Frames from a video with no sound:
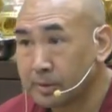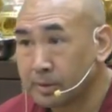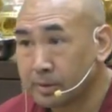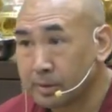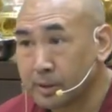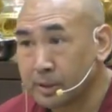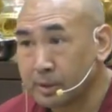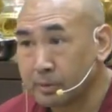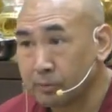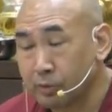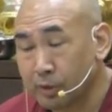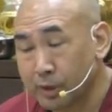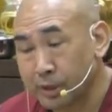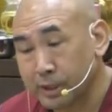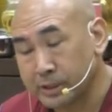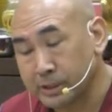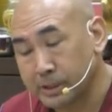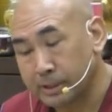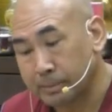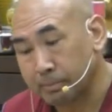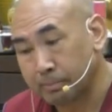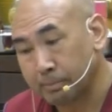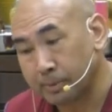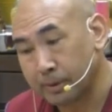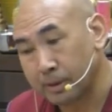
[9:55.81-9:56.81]
Right? For
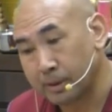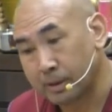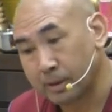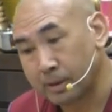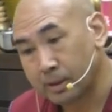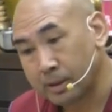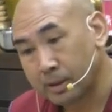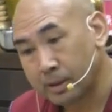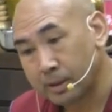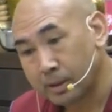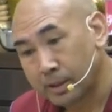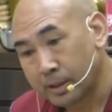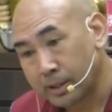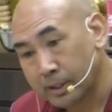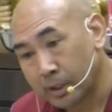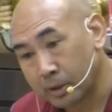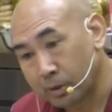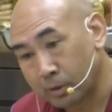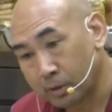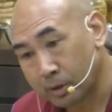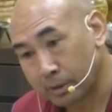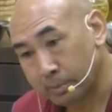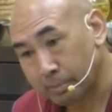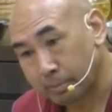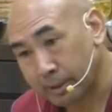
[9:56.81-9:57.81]
example, you
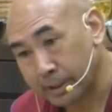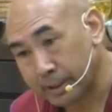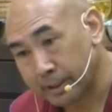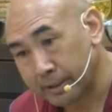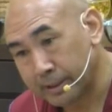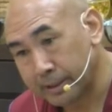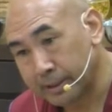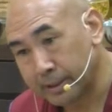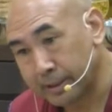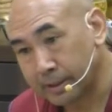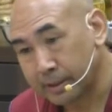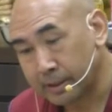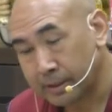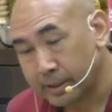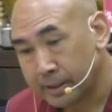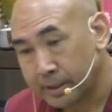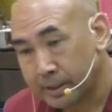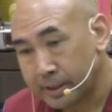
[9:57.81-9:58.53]
know, the mother